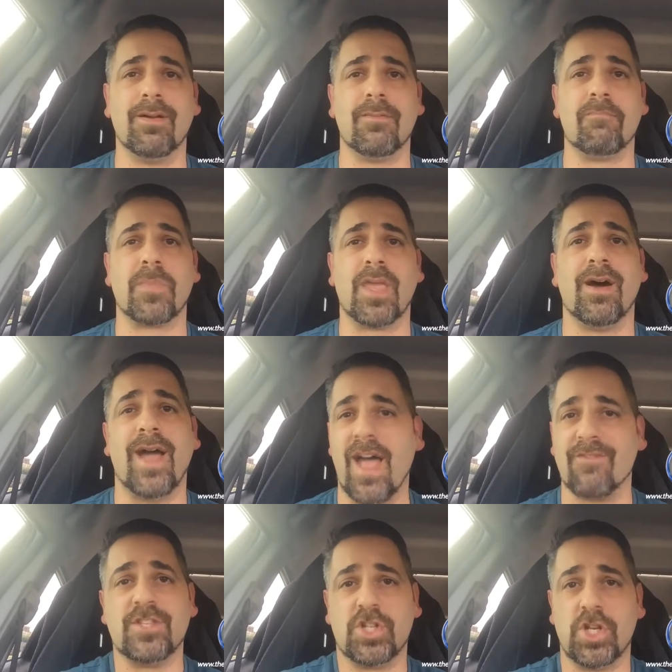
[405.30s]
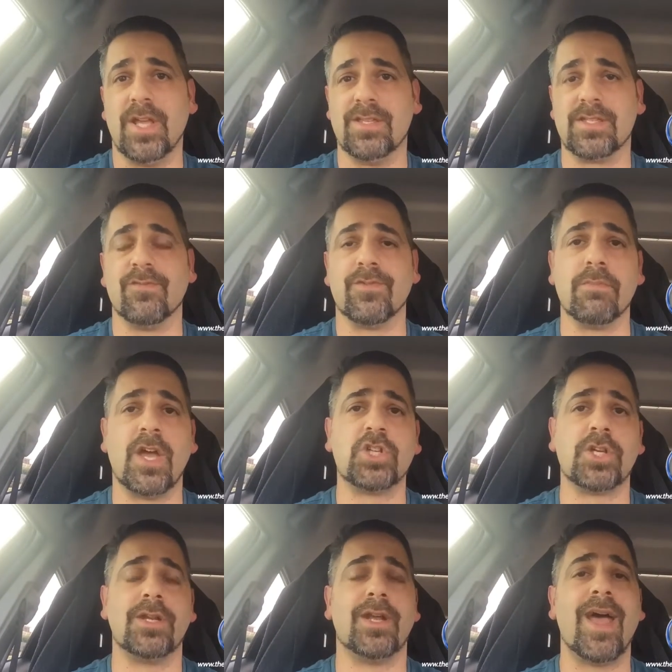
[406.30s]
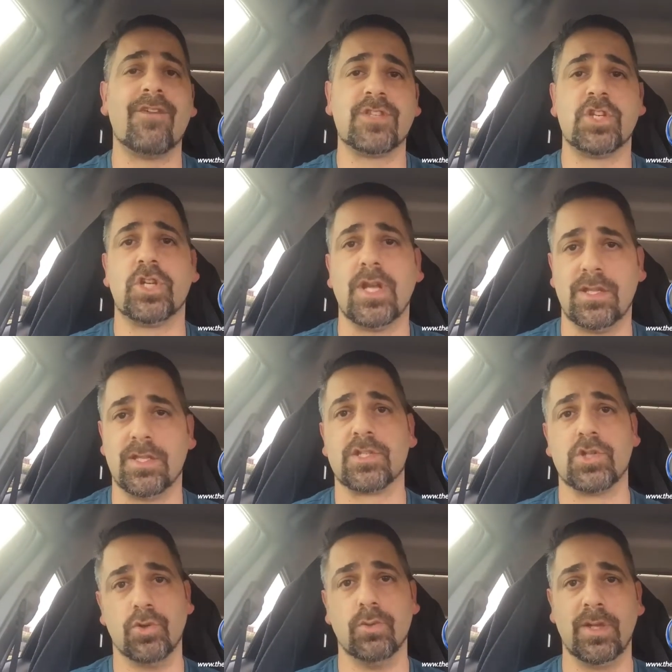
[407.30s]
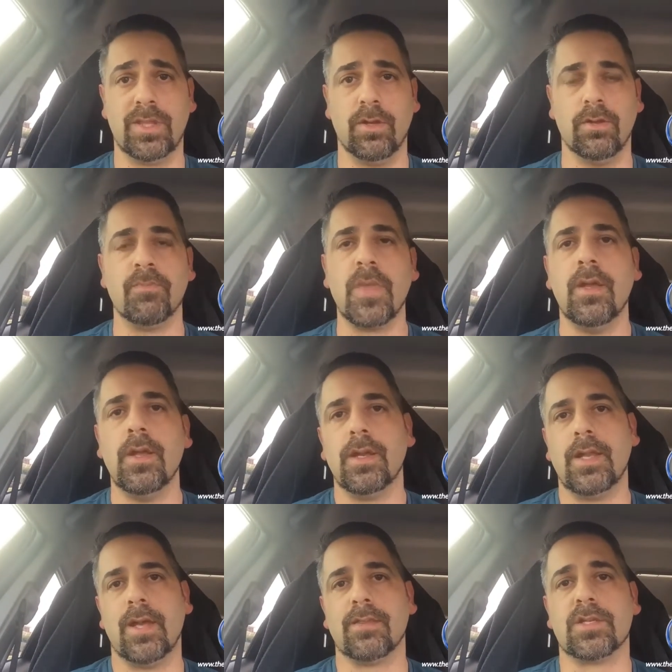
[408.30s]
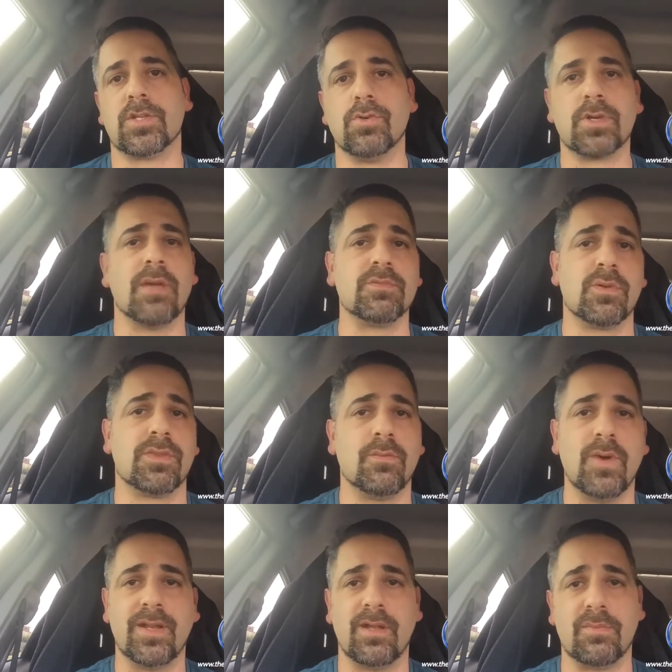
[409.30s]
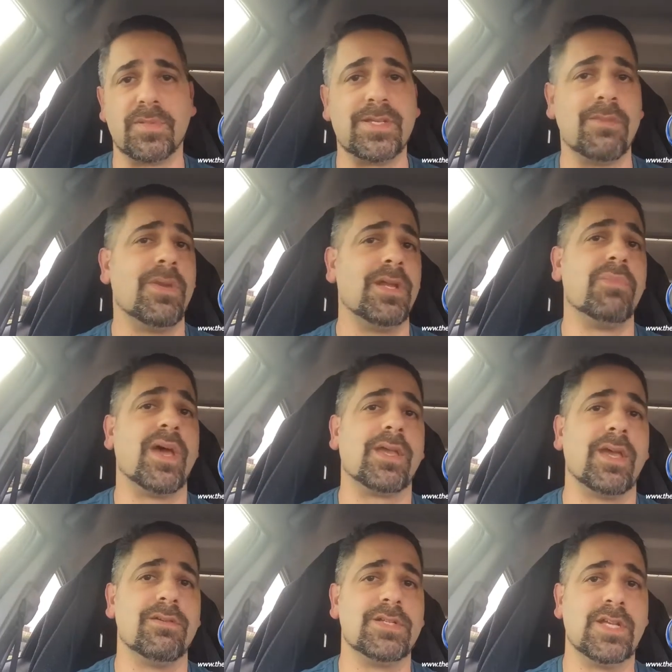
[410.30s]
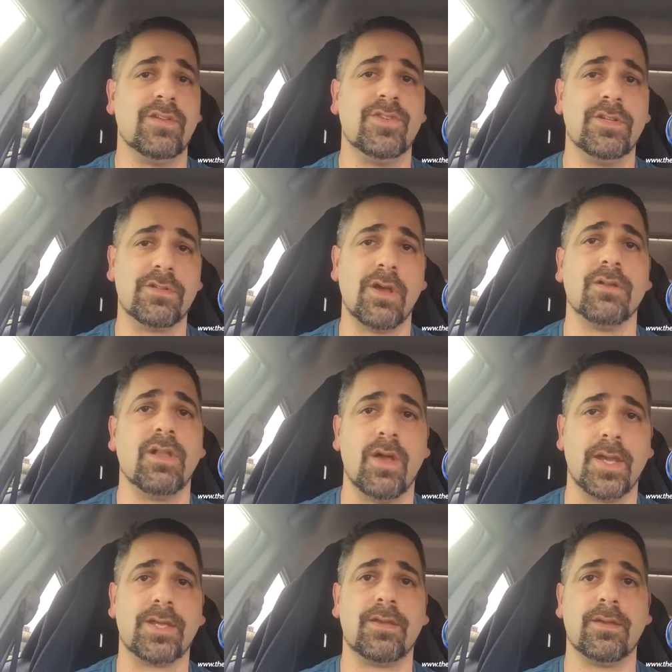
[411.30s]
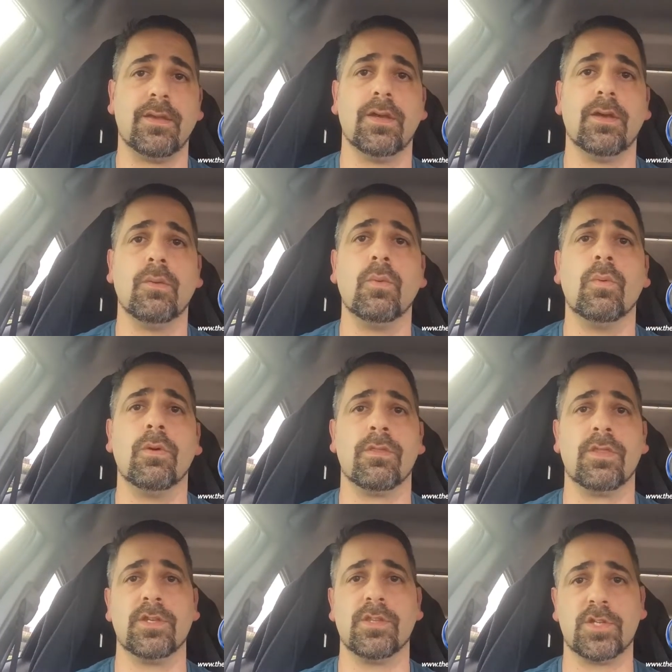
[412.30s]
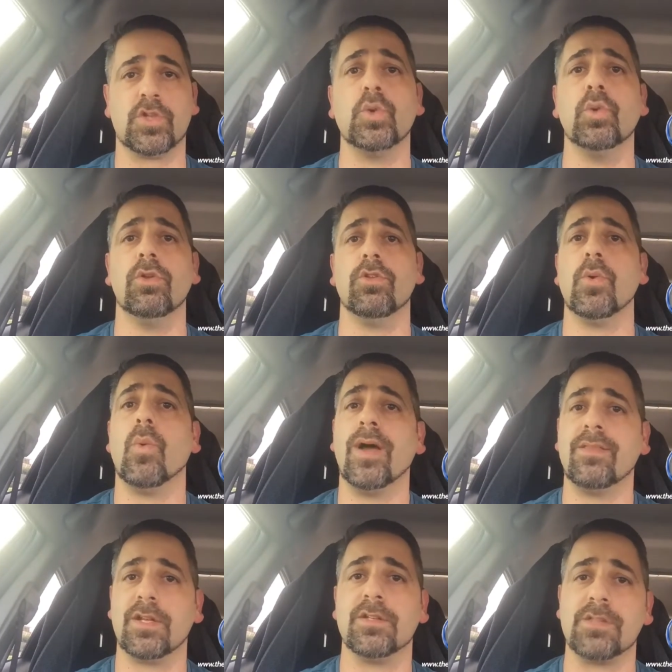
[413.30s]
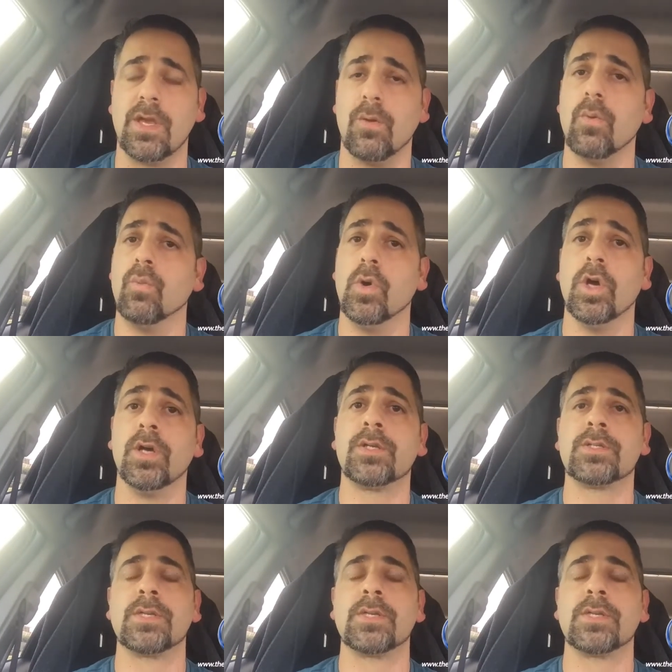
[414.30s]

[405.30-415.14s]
I have to share this information, and I have to share this tool with you. Now, the tool comes with the 100% money back guarantee. If you don't like the tool or the way that it works,